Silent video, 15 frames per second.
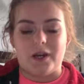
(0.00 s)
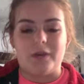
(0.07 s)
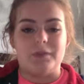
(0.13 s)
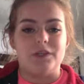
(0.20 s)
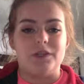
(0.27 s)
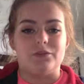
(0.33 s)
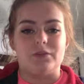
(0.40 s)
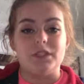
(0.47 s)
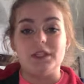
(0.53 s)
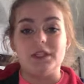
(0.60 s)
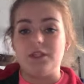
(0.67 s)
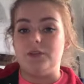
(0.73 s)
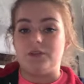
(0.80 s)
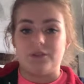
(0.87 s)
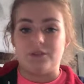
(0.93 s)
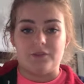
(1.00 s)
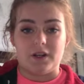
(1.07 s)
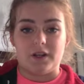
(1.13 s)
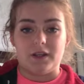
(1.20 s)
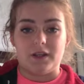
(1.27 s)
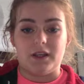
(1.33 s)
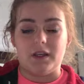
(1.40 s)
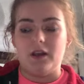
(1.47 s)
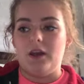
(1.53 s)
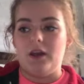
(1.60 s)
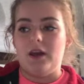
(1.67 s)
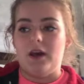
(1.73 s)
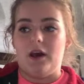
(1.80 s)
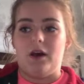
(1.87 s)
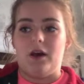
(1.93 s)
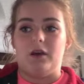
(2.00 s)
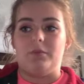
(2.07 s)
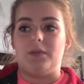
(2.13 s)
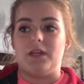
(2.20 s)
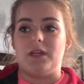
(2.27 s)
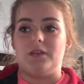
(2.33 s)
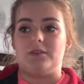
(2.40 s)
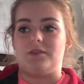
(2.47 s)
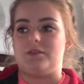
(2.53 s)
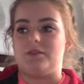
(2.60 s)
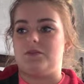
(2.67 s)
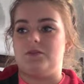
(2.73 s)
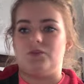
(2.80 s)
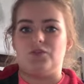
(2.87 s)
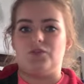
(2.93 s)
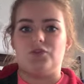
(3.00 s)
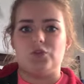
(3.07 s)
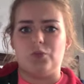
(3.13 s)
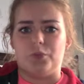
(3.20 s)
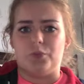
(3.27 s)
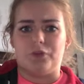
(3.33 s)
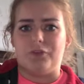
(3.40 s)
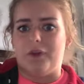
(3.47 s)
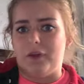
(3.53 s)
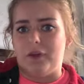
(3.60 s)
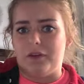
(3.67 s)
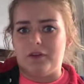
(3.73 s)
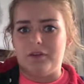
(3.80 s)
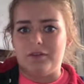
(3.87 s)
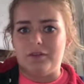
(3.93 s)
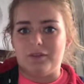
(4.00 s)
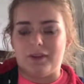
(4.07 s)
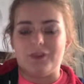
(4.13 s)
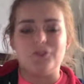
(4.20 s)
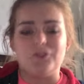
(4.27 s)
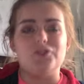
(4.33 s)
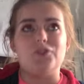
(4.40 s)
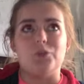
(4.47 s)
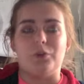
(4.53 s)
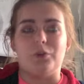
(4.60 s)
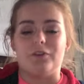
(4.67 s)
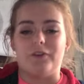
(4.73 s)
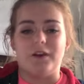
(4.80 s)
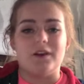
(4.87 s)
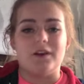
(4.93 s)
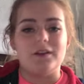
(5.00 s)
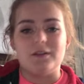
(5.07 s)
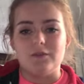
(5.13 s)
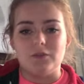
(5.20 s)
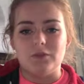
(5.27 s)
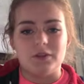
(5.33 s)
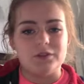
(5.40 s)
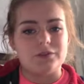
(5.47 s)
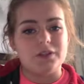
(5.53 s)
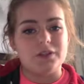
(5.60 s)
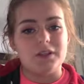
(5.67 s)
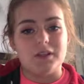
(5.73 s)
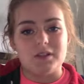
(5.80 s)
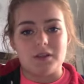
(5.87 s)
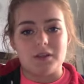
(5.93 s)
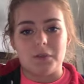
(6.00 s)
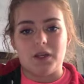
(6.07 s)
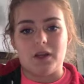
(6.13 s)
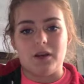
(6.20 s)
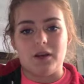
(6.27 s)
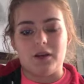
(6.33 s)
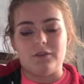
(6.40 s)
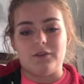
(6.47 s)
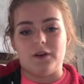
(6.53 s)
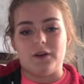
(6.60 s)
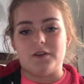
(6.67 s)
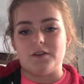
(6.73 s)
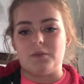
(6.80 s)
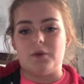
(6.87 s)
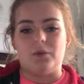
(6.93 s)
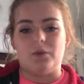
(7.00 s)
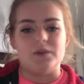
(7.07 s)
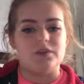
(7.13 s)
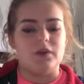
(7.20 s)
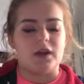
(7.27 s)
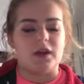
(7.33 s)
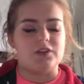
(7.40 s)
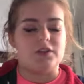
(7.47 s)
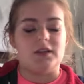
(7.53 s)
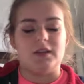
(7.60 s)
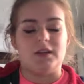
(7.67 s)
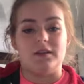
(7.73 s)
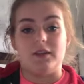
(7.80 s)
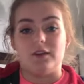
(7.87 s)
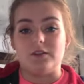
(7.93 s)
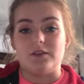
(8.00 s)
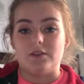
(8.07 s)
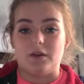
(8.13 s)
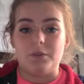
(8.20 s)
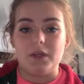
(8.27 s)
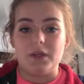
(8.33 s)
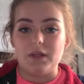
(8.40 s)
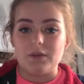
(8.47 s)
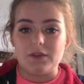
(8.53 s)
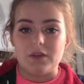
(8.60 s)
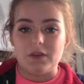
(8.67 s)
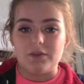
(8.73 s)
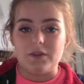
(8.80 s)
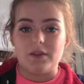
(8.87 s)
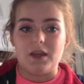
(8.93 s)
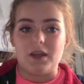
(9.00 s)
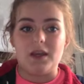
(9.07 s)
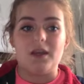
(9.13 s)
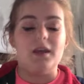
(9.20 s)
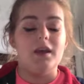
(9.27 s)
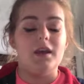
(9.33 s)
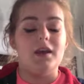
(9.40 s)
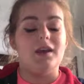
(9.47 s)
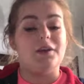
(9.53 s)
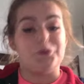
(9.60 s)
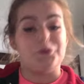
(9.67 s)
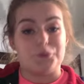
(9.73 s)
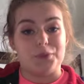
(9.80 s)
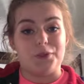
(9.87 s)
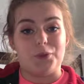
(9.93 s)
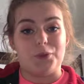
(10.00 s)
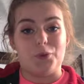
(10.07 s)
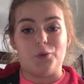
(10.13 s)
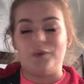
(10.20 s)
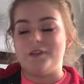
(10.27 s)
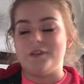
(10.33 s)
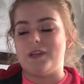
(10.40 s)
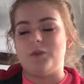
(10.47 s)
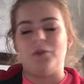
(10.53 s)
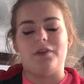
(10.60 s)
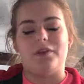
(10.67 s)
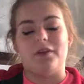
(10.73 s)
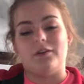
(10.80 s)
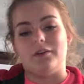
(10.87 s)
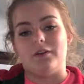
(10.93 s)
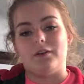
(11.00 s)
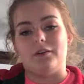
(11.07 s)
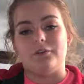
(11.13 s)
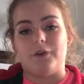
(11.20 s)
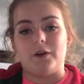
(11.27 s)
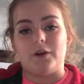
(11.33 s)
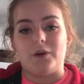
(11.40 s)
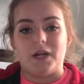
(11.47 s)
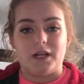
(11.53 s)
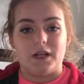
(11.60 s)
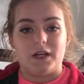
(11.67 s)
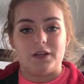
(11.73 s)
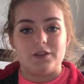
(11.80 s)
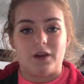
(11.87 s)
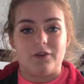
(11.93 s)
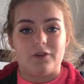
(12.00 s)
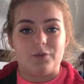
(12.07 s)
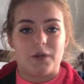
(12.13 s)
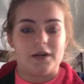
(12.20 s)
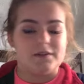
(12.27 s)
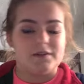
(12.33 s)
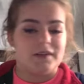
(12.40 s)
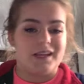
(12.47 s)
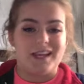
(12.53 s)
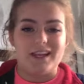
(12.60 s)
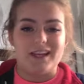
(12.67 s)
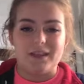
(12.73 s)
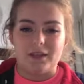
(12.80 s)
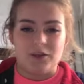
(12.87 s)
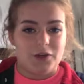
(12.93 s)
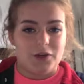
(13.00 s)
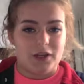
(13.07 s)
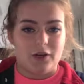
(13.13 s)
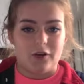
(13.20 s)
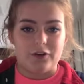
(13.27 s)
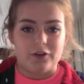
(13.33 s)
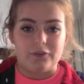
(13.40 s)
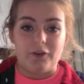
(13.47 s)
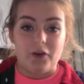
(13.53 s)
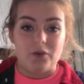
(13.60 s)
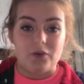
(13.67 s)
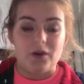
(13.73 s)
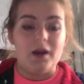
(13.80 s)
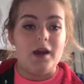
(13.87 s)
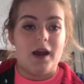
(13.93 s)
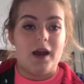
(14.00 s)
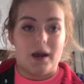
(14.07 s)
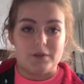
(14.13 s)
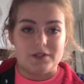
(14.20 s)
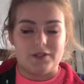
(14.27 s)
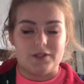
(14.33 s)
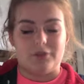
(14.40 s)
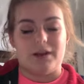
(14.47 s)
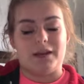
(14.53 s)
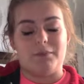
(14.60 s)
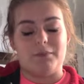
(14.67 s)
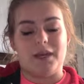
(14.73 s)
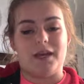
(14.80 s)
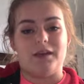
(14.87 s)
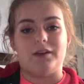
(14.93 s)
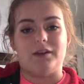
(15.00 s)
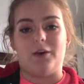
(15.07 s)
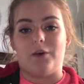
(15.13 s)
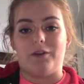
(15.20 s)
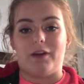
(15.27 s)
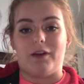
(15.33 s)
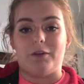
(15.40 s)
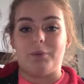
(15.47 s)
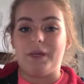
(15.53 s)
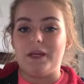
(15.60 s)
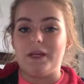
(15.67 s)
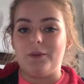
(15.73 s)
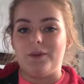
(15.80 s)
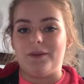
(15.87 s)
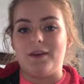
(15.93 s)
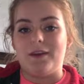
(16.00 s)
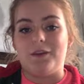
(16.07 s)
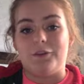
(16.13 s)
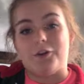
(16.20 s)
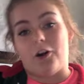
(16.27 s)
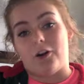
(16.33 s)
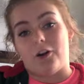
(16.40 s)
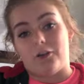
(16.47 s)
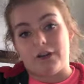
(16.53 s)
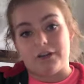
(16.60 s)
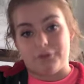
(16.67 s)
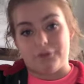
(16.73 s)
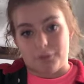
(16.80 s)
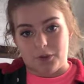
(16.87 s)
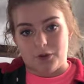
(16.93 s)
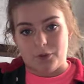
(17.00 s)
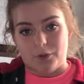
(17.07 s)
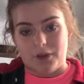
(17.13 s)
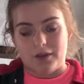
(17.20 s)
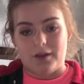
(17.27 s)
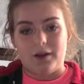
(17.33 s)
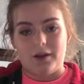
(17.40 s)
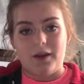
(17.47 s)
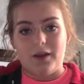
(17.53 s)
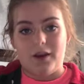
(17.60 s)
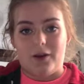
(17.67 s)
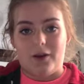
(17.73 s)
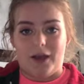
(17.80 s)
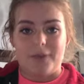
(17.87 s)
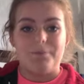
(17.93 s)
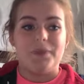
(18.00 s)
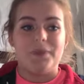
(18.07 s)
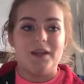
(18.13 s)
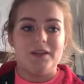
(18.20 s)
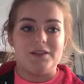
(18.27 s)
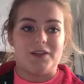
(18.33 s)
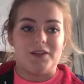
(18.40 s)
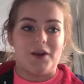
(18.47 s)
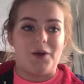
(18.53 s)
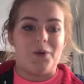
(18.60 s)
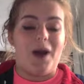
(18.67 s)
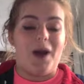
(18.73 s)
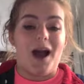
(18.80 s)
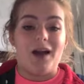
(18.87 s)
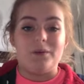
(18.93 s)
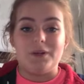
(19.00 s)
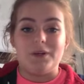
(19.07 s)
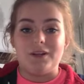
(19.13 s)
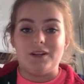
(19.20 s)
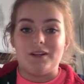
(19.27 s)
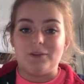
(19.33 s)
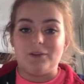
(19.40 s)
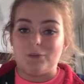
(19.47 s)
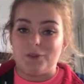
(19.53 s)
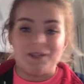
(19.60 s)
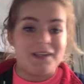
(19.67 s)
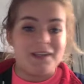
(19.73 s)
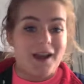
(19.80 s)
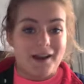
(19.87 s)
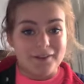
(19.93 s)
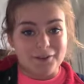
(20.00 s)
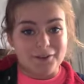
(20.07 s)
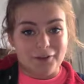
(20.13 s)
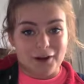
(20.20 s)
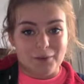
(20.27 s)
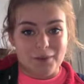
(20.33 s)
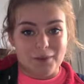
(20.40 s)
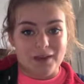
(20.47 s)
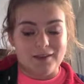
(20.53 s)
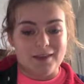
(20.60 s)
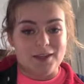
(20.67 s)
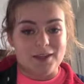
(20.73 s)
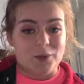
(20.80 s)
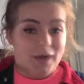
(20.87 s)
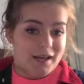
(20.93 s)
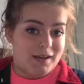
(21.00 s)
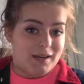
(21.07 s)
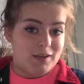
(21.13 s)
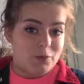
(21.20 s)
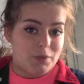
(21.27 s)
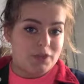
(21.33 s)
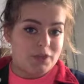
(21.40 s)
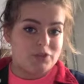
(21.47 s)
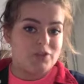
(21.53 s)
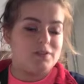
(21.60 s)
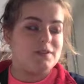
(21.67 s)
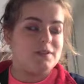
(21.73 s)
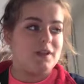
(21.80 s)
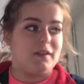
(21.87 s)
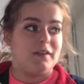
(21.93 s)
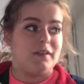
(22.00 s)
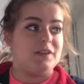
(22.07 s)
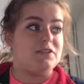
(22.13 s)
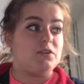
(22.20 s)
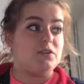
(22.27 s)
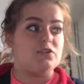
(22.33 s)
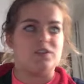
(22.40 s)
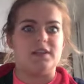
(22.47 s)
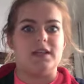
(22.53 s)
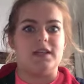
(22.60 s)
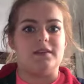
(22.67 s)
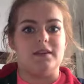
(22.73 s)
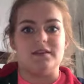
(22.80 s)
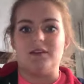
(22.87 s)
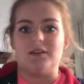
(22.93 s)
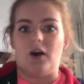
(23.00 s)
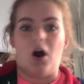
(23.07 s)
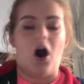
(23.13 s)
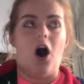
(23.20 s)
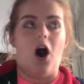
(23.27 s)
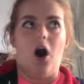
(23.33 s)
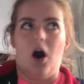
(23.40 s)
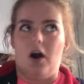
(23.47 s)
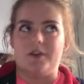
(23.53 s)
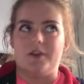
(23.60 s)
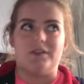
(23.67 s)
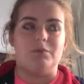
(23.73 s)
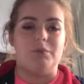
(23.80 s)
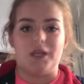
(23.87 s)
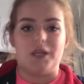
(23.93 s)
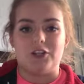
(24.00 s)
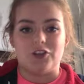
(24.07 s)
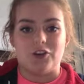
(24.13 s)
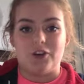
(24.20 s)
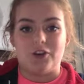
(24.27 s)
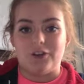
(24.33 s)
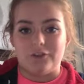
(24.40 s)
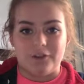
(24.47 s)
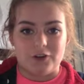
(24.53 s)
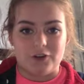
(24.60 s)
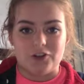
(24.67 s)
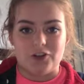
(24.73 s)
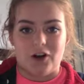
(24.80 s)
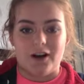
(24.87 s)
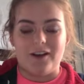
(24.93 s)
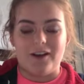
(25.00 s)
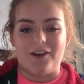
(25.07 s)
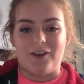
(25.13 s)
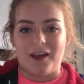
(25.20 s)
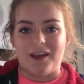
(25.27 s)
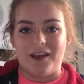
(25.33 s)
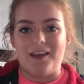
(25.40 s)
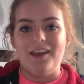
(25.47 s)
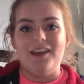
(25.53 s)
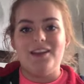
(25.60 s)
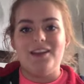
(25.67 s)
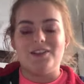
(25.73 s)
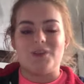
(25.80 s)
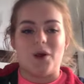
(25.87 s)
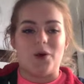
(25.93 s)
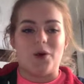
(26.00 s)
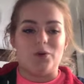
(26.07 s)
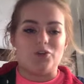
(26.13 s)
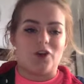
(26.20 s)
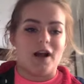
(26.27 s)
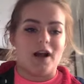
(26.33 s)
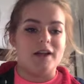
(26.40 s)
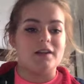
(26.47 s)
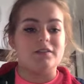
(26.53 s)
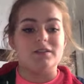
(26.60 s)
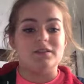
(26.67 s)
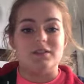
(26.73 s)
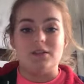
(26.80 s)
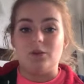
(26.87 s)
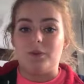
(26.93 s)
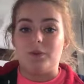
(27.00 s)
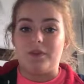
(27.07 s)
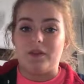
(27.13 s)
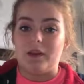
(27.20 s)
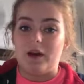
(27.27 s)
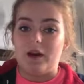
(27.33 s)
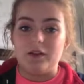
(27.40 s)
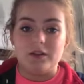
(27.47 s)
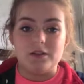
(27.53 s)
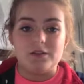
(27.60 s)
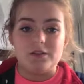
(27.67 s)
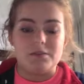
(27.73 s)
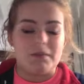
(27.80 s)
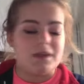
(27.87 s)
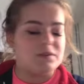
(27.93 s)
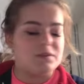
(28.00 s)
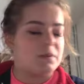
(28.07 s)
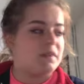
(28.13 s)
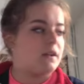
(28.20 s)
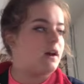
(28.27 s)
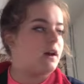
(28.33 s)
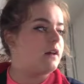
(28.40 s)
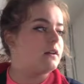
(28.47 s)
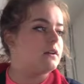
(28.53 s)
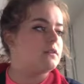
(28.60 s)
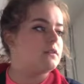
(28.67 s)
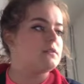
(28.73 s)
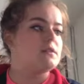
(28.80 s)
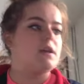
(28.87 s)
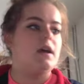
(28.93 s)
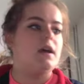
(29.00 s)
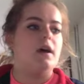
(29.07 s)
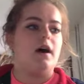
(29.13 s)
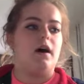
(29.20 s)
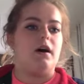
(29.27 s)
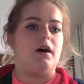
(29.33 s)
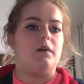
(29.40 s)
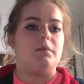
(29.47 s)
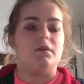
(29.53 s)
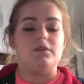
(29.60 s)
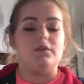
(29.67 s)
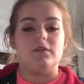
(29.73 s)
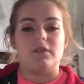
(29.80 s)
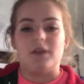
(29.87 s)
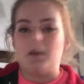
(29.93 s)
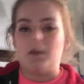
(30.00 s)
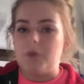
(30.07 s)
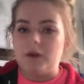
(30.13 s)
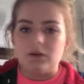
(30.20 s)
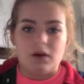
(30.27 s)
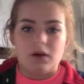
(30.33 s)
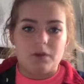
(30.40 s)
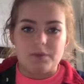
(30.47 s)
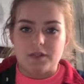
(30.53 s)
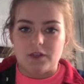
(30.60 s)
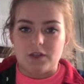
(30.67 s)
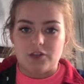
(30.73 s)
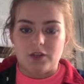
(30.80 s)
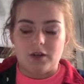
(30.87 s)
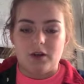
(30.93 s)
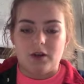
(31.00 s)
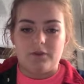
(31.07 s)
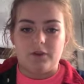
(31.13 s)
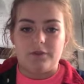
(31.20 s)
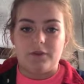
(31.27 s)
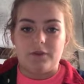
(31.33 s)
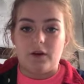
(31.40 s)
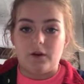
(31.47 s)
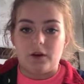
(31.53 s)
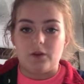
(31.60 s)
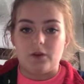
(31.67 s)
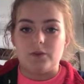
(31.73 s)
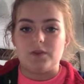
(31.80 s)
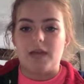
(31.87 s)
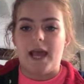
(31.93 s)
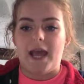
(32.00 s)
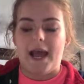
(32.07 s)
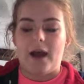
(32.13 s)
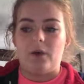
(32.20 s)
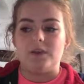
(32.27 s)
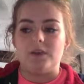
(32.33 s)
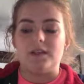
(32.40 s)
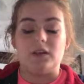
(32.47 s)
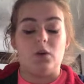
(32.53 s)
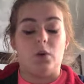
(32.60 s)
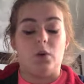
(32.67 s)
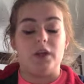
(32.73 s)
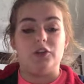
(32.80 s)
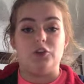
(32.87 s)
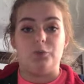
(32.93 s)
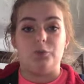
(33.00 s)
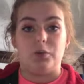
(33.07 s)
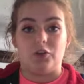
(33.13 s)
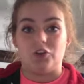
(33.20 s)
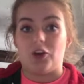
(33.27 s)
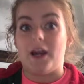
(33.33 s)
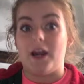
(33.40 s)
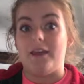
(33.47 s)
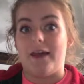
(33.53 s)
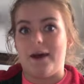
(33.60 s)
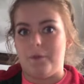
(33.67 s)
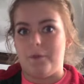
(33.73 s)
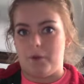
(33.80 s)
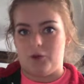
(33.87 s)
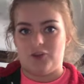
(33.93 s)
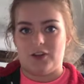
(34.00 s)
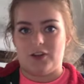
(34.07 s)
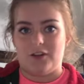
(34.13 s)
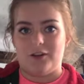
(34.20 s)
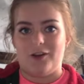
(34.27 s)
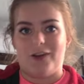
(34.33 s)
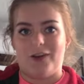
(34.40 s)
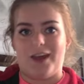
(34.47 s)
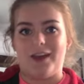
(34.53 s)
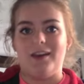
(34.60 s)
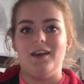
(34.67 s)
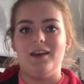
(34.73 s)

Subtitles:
It's really user-friendly. It's super fun. Like, super fun. It looks really intimidating at first, but once you actually get in there and start playing with everything, it's really cool. Same with other photo editing softwares, like anything you can get on your phone, I would still recommend going around and playing with it if you're not already familiar with it. Okay, so I would really highly recommend that you edit your pictures unless you just get this awesome picture on your first shot, okay? So try to deal with the colors, mess with the colors, think about your composition of your photos. How is it going to portray that emotion, okay?